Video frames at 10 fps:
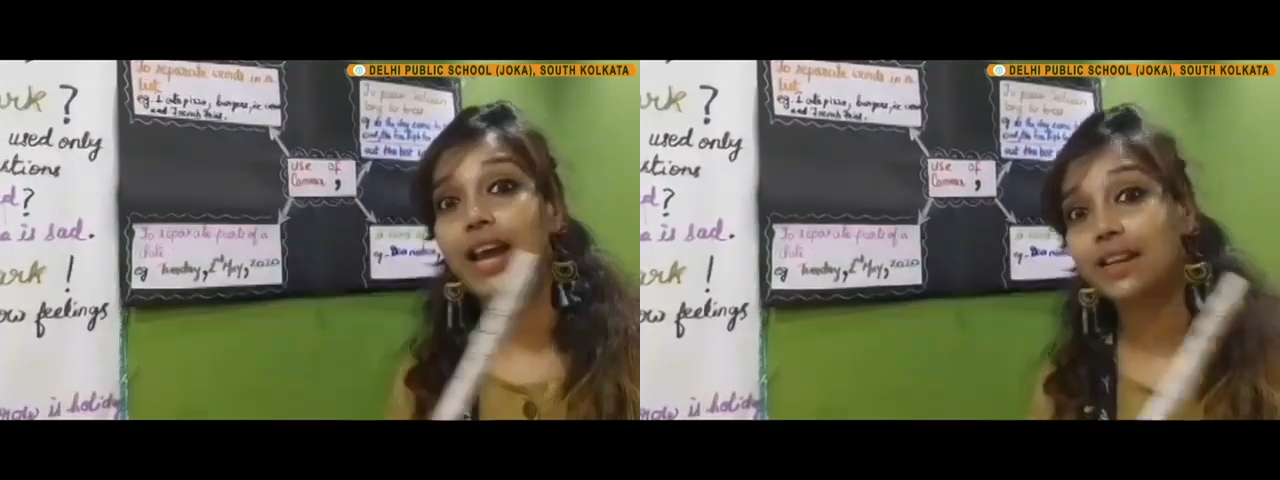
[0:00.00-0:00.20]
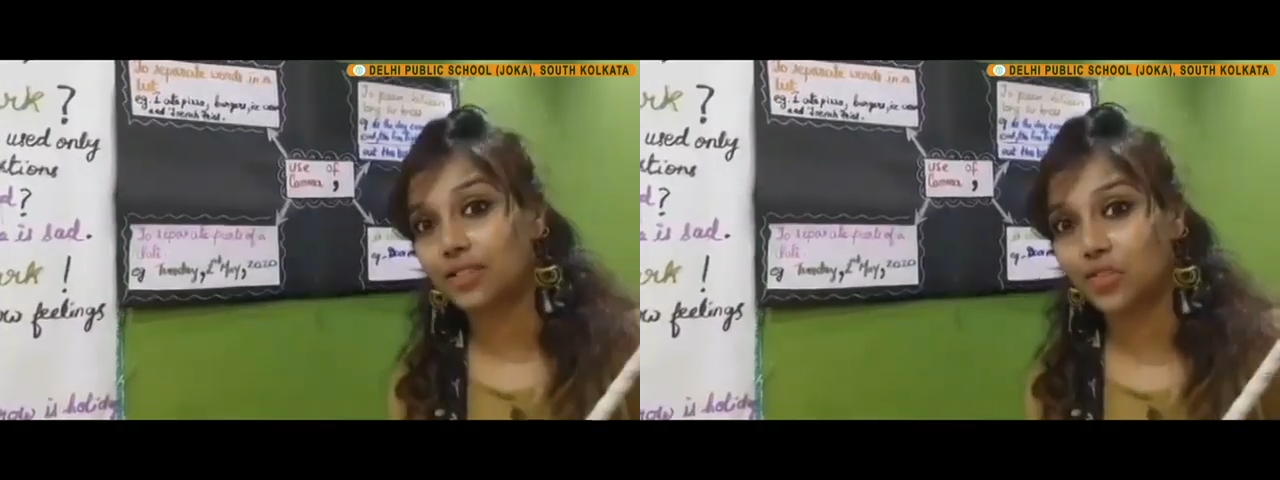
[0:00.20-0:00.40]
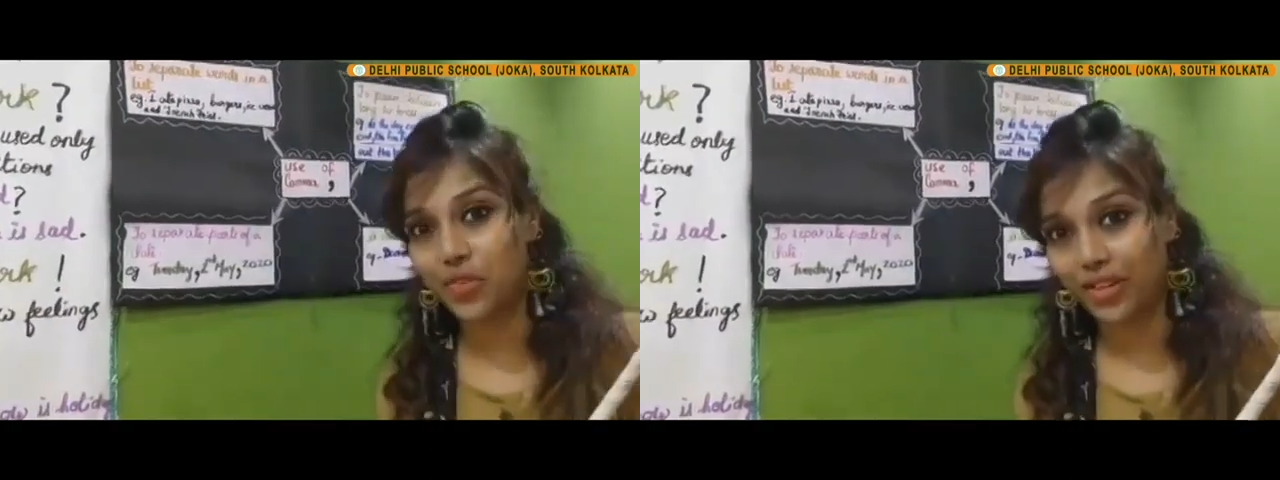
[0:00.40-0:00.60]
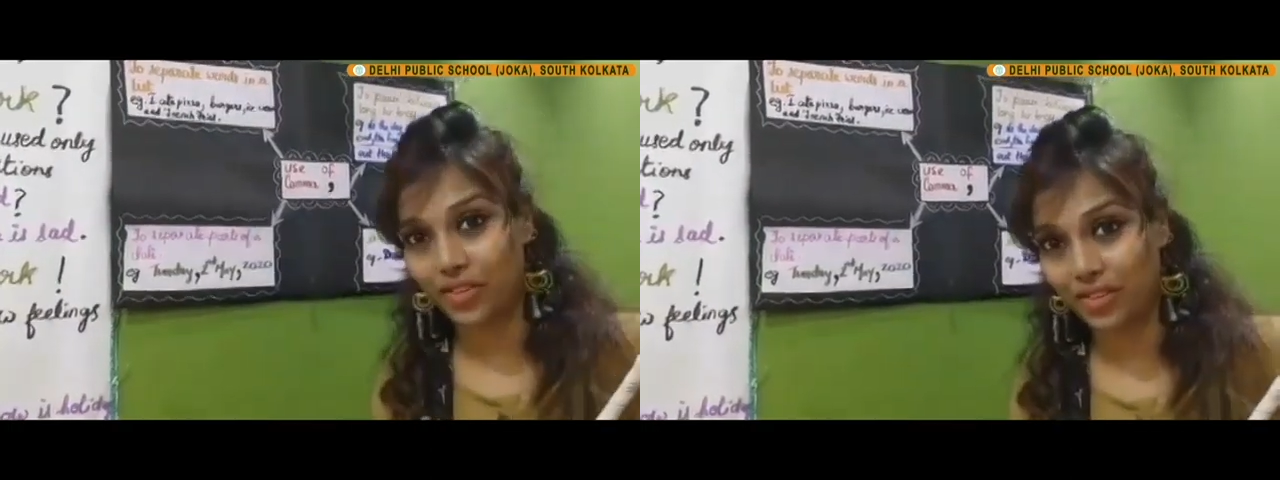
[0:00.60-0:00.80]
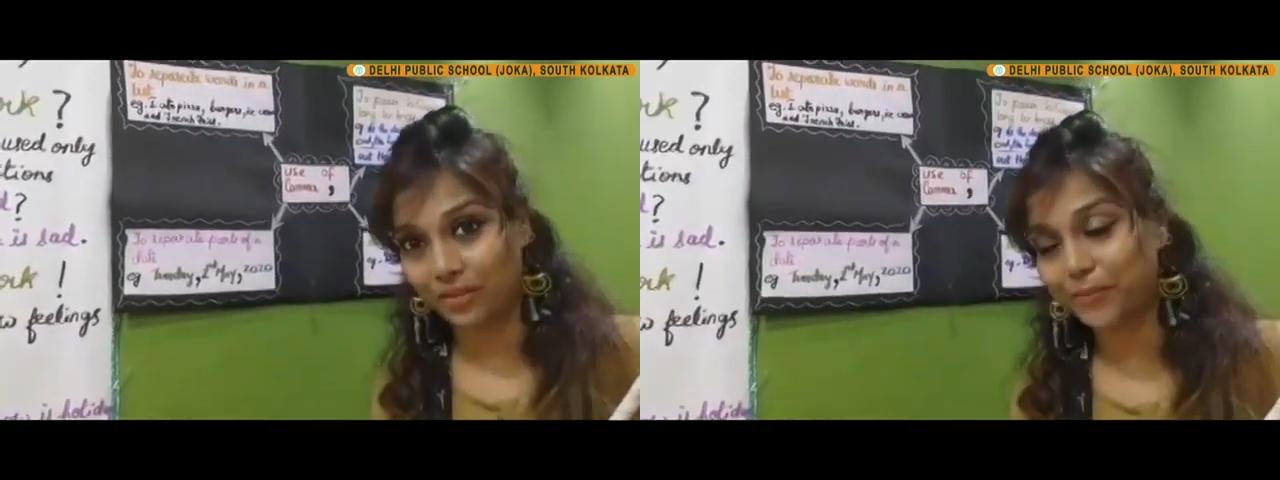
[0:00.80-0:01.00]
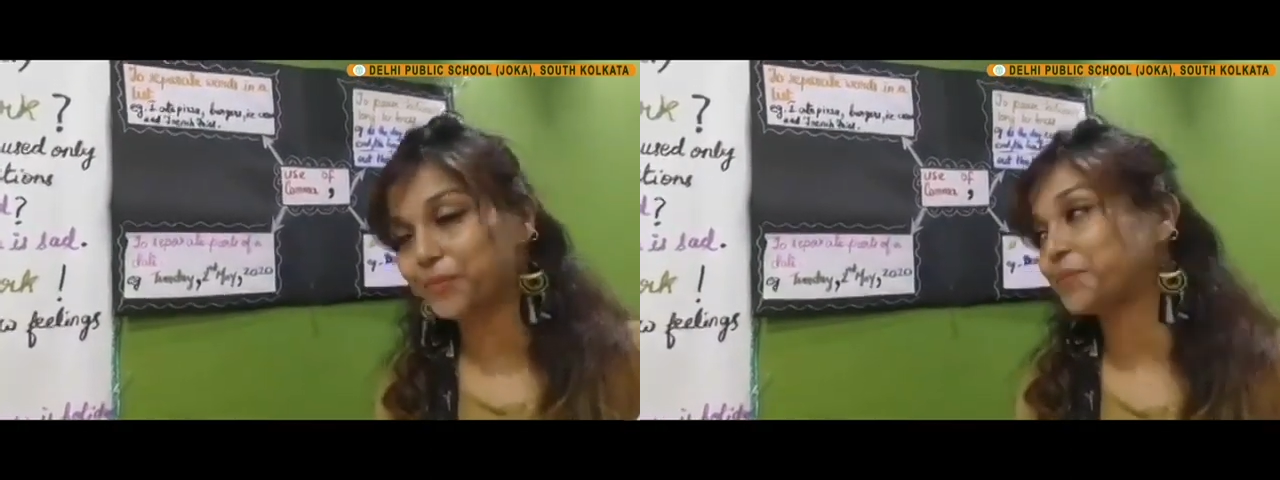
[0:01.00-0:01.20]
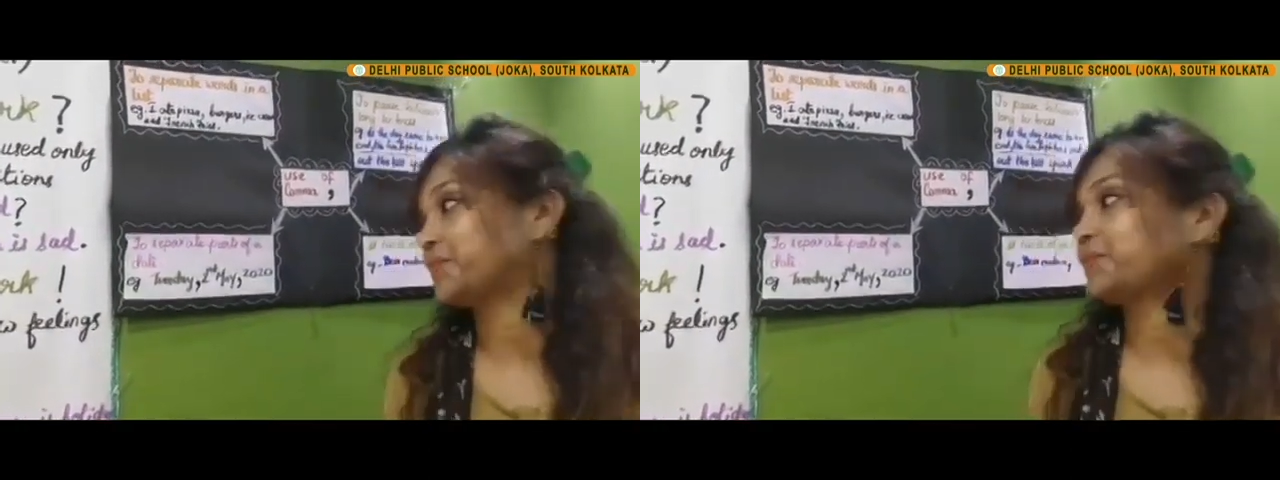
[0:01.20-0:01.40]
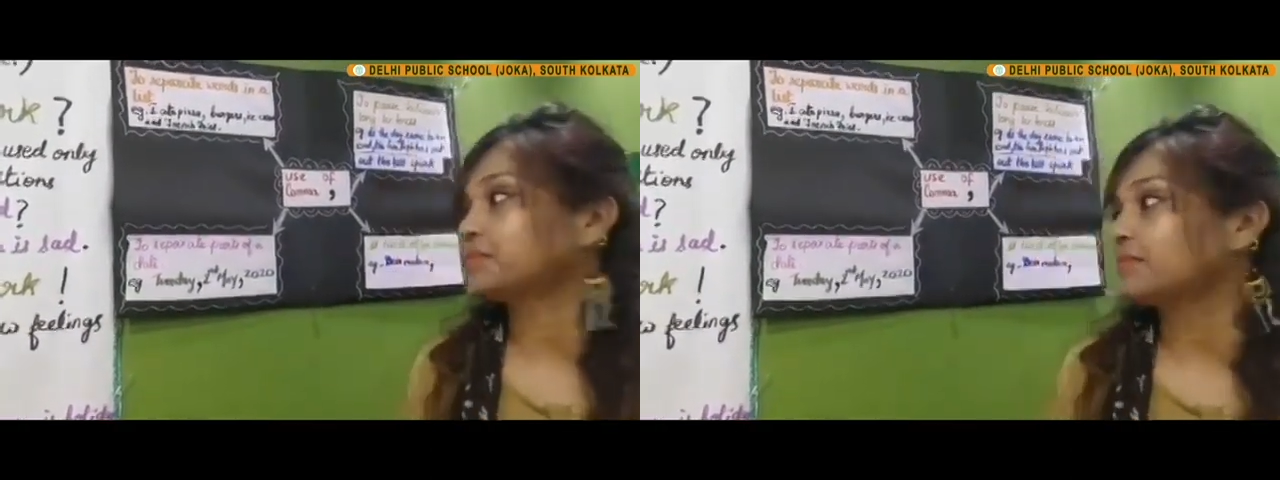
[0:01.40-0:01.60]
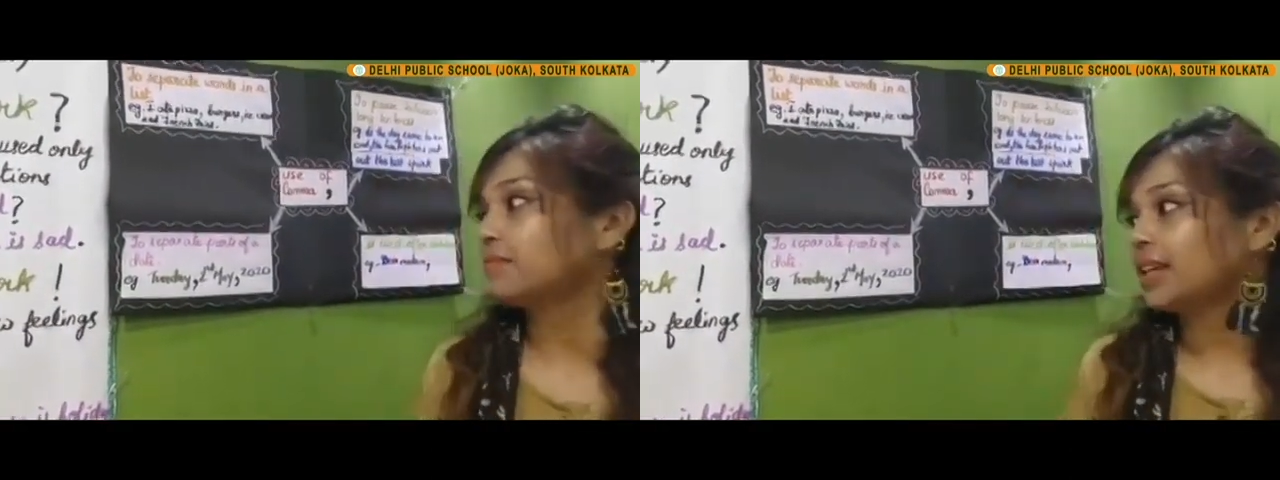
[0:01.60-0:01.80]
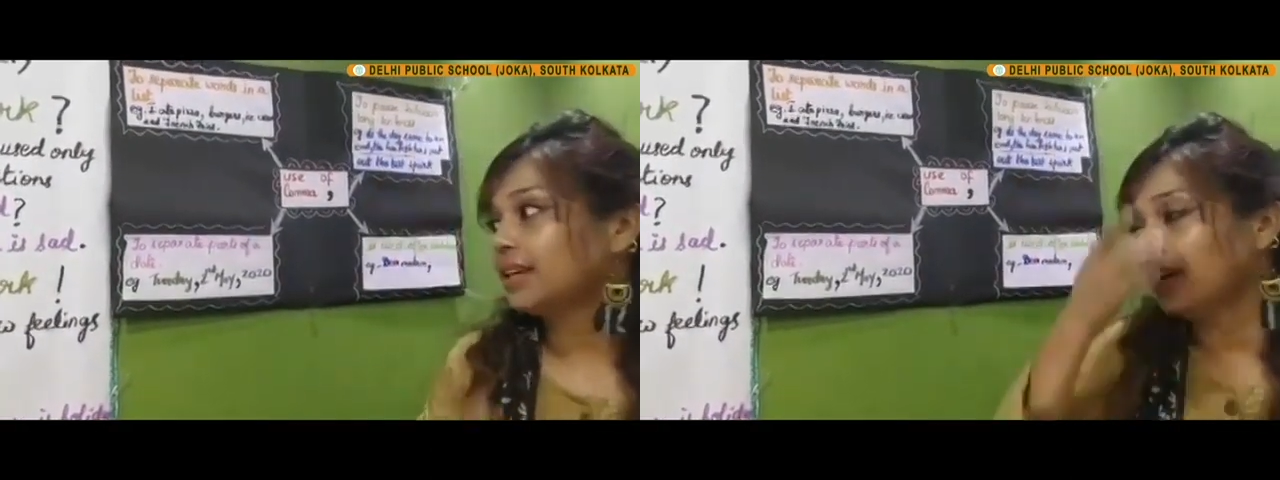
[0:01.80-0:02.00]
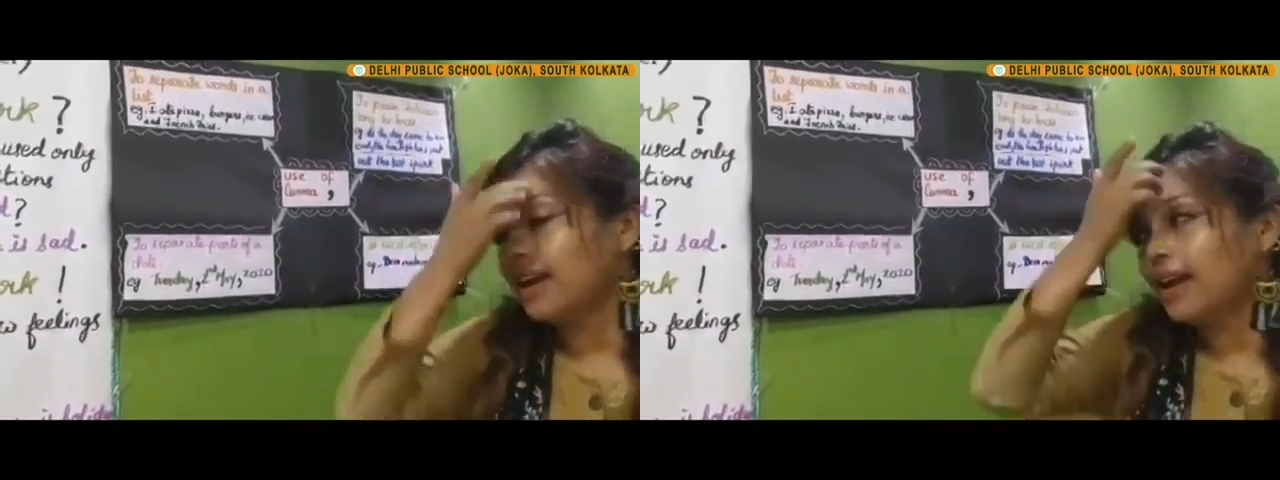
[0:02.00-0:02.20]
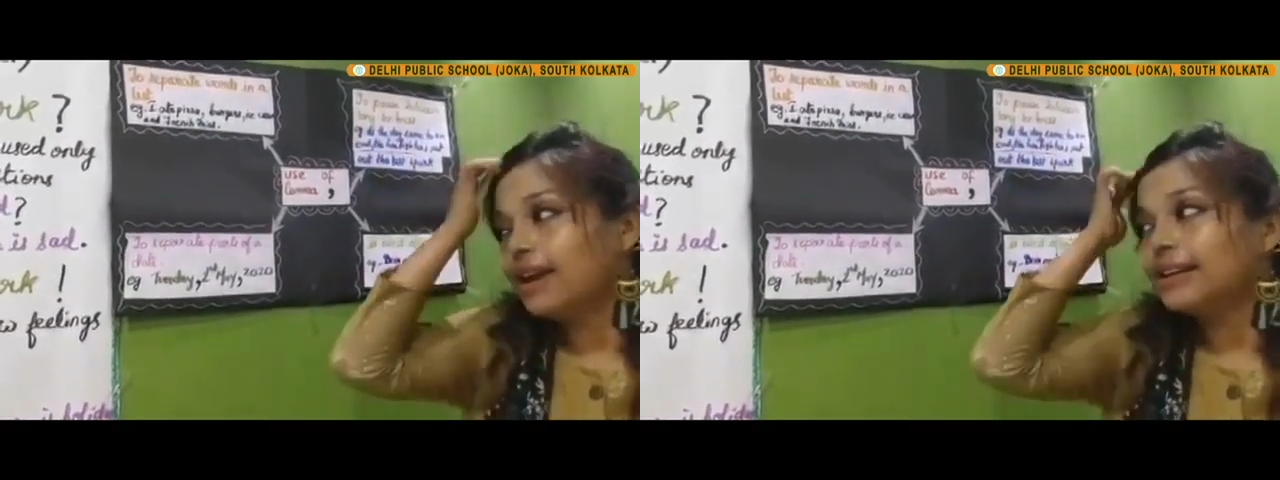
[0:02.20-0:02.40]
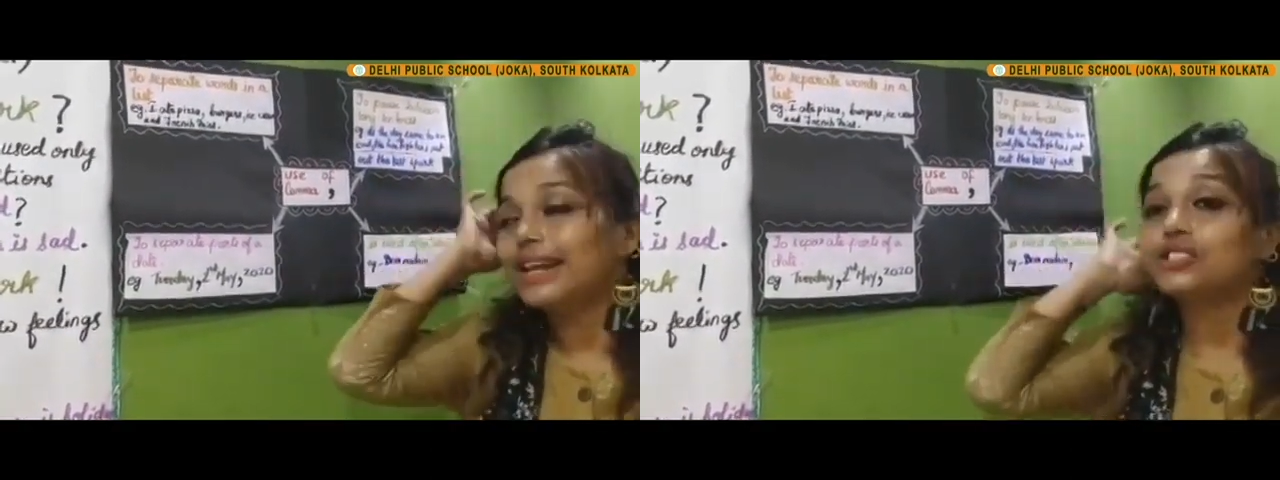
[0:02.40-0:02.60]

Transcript: a stretch. Next,